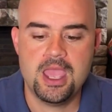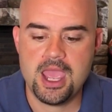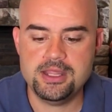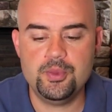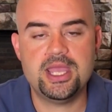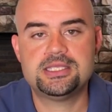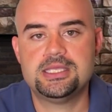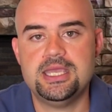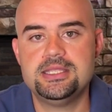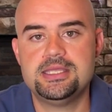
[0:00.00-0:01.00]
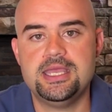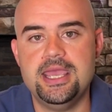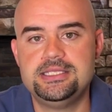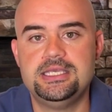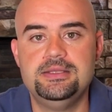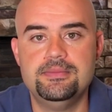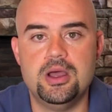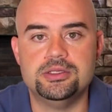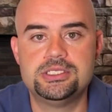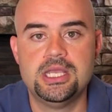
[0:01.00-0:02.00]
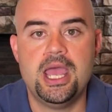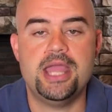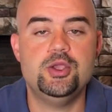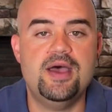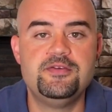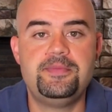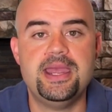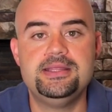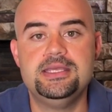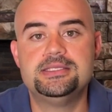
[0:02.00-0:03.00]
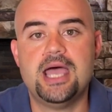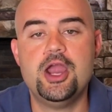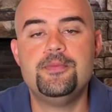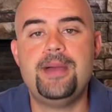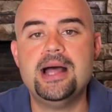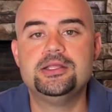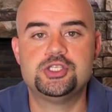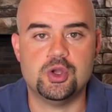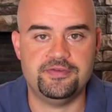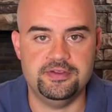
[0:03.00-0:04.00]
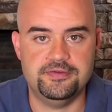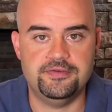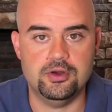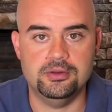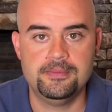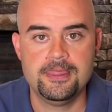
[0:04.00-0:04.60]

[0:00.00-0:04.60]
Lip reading: And then we get to the end of the 18 months and you haven't paid the entire balance off in full.